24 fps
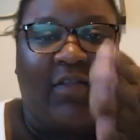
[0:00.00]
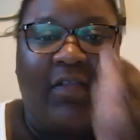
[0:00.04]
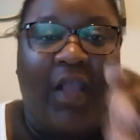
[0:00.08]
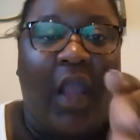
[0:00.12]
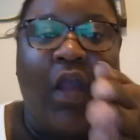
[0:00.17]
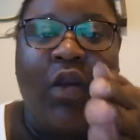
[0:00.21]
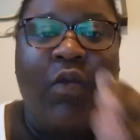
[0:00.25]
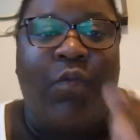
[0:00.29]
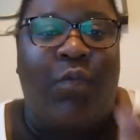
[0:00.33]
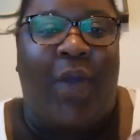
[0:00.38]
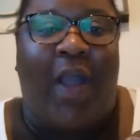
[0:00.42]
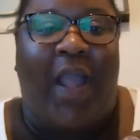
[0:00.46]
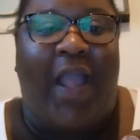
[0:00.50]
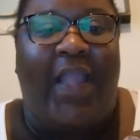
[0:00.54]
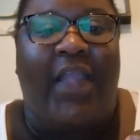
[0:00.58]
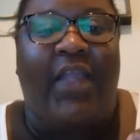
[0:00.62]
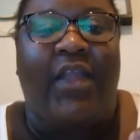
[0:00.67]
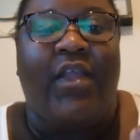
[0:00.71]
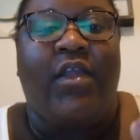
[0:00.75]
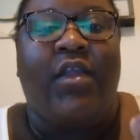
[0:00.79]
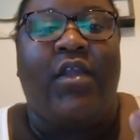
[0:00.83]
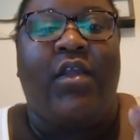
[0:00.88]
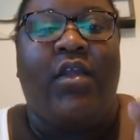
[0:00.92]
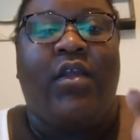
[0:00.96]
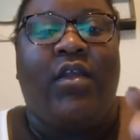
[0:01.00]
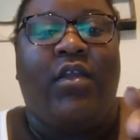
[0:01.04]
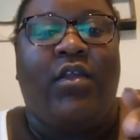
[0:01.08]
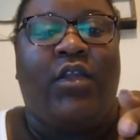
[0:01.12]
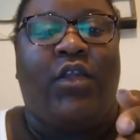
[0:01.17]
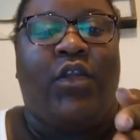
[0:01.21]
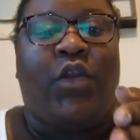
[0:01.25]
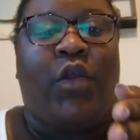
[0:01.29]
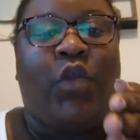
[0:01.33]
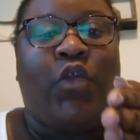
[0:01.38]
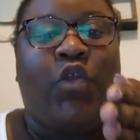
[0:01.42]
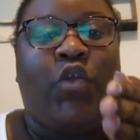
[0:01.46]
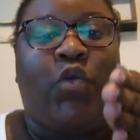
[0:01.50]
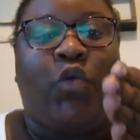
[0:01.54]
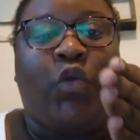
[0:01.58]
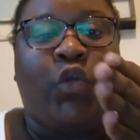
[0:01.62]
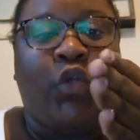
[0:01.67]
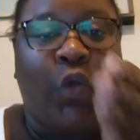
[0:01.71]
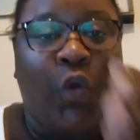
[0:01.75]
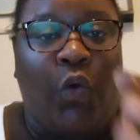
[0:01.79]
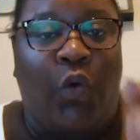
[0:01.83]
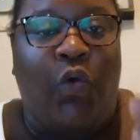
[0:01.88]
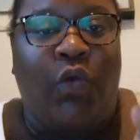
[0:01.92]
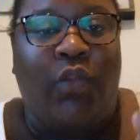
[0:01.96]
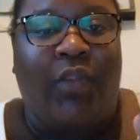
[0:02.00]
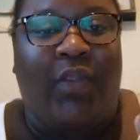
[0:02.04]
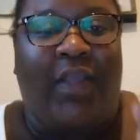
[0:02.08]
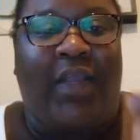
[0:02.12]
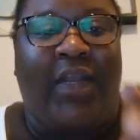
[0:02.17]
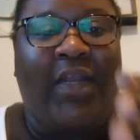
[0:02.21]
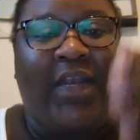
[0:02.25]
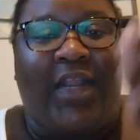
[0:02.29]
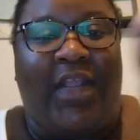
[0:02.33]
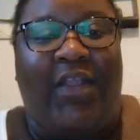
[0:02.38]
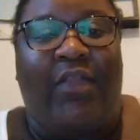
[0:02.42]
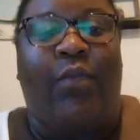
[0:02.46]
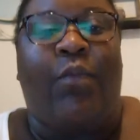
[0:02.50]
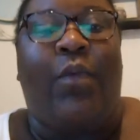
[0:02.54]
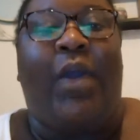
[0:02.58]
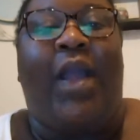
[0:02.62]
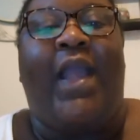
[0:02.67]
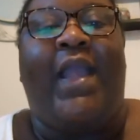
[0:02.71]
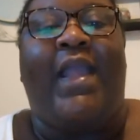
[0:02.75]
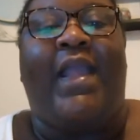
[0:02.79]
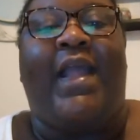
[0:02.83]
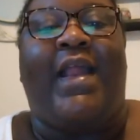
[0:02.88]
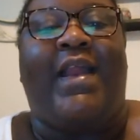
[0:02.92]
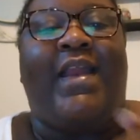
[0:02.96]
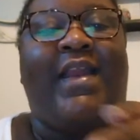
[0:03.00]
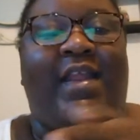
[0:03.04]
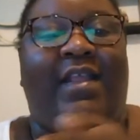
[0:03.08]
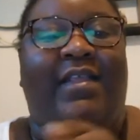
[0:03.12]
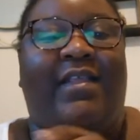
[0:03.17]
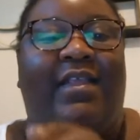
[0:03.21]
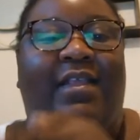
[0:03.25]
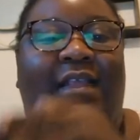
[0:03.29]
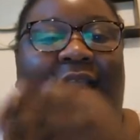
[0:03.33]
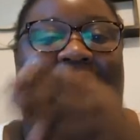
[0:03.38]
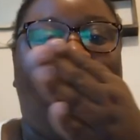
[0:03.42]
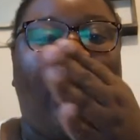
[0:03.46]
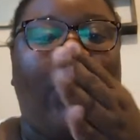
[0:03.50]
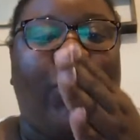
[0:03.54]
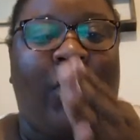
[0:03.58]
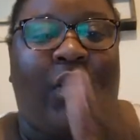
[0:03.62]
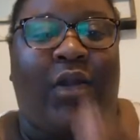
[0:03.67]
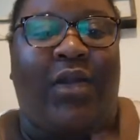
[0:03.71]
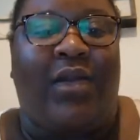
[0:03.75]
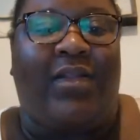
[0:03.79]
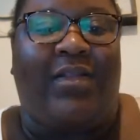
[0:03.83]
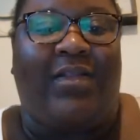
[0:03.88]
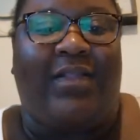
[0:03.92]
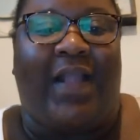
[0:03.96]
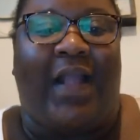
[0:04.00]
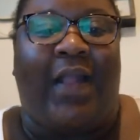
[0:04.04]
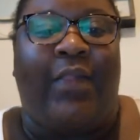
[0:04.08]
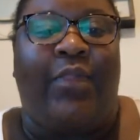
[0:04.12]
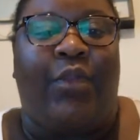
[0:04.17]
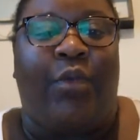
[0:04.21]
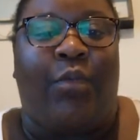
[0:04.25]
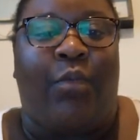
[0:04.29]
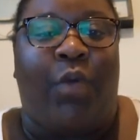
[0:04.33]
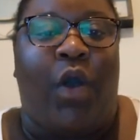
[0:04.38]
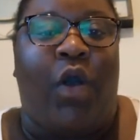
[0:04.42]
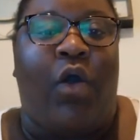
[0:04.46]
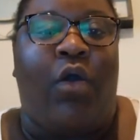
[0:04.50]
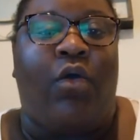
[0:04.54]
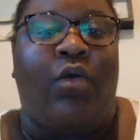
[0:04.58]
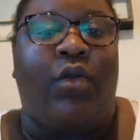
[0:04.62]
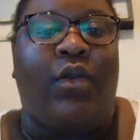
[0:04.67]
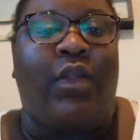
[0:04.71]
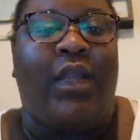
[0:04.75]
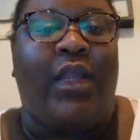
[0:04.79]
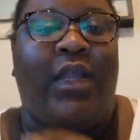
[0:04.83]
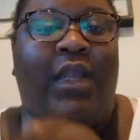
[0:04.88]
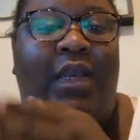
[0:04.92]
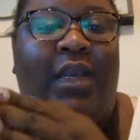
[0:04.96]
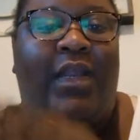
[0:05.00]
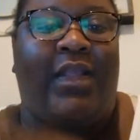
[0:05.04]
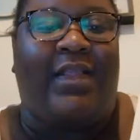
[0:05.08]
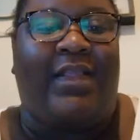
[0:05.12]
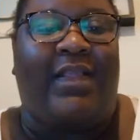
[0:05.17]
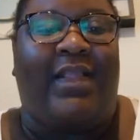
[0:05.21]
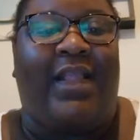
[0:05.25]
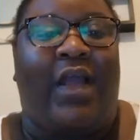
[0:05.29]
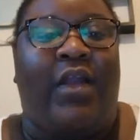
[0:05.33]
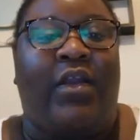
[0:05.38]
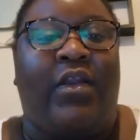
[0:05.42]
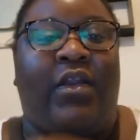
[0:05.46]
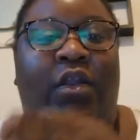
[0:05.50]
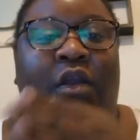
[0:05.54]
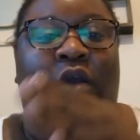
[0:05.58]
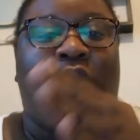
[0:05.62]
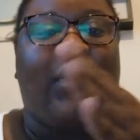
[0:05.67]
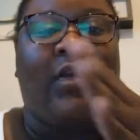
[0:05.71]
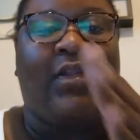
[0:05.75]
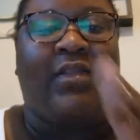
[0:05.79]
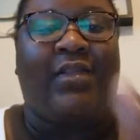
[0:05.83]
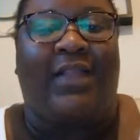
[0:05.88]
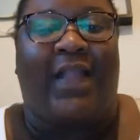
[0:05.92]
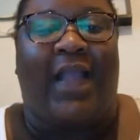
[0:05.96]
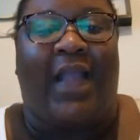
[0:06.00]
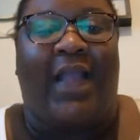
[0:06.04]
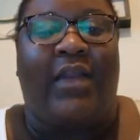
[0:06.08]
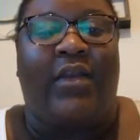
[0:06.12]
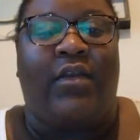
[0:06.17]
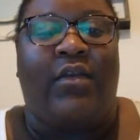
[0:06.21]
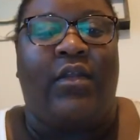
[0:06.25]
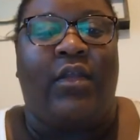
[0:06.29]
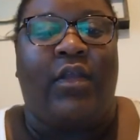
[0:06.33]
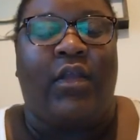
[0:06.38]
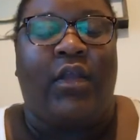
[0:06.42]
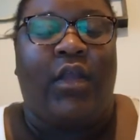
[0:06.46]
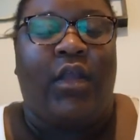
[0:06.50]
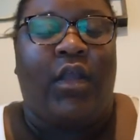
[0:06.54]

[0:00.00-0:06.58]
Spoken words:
certain way. You're taught in this way, and this is how you understand the world. This is how you understand,